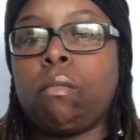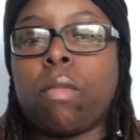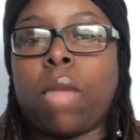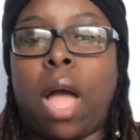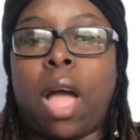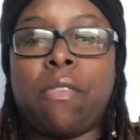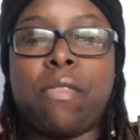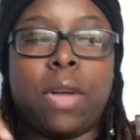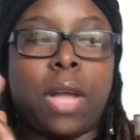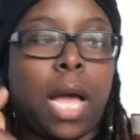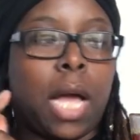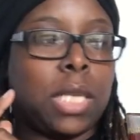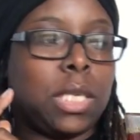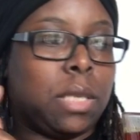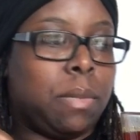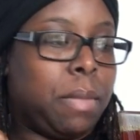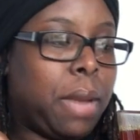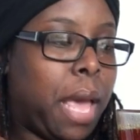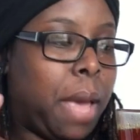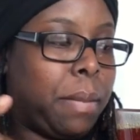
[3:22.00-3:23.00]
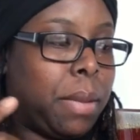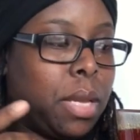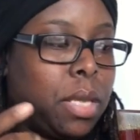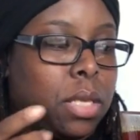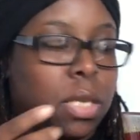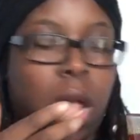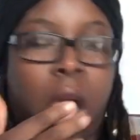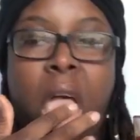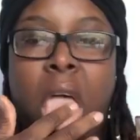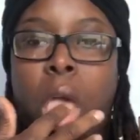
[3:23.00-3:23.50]
I forgot some
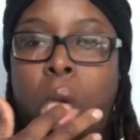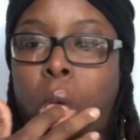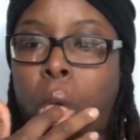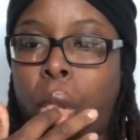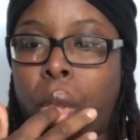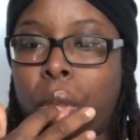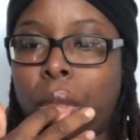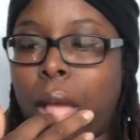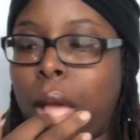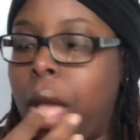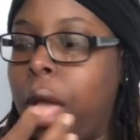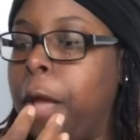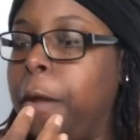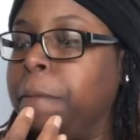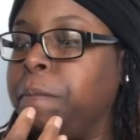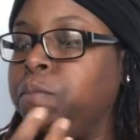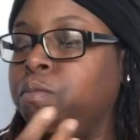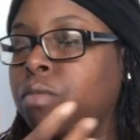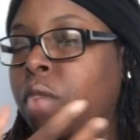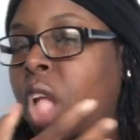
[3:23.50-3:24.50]
napkins. Dang.